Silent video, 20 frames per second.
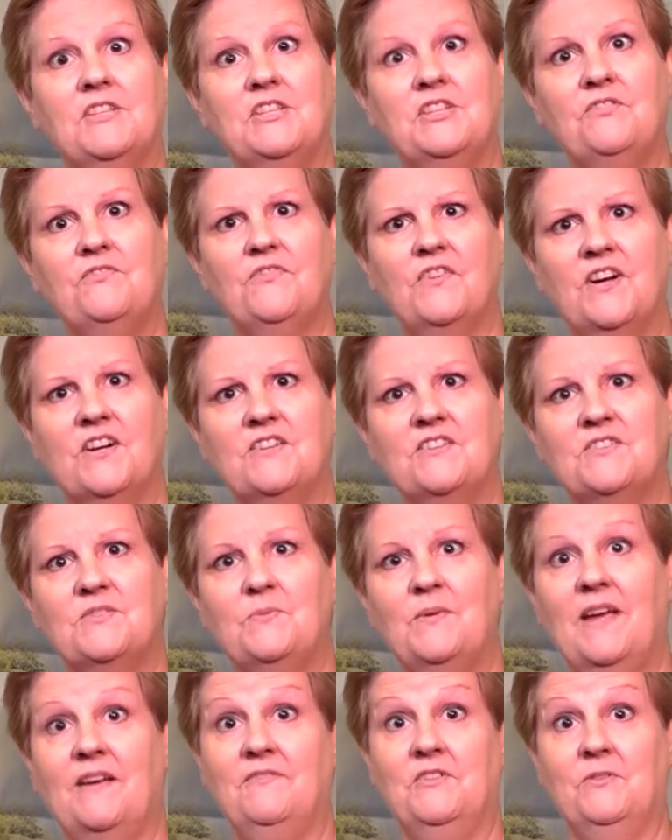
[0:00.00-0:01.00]
to do first?
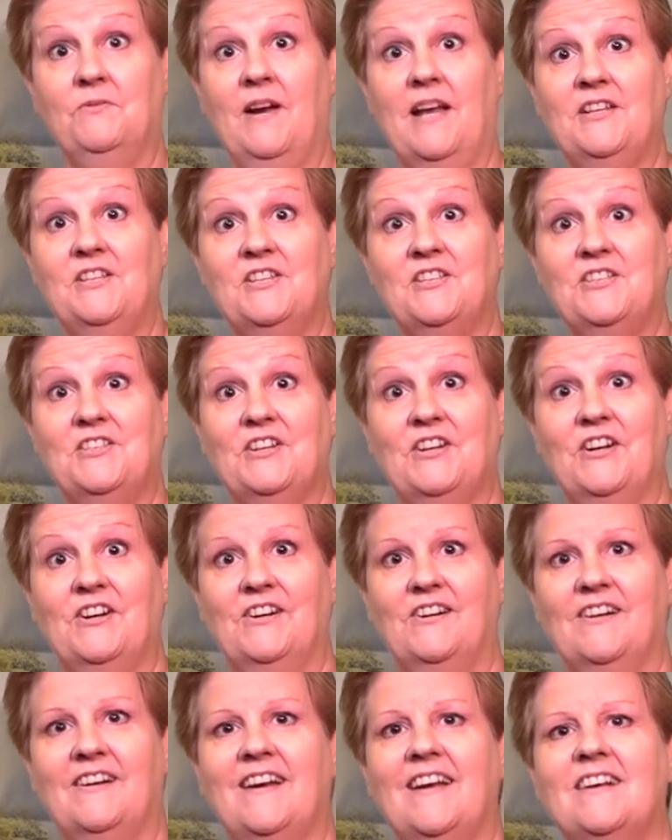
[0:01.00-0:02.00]
We have to
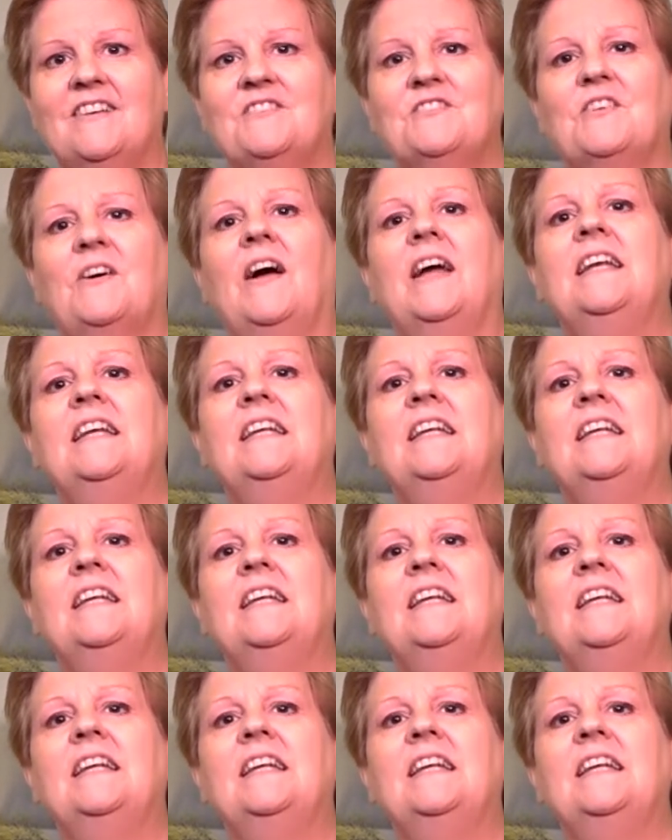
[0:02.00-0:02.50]
register. So I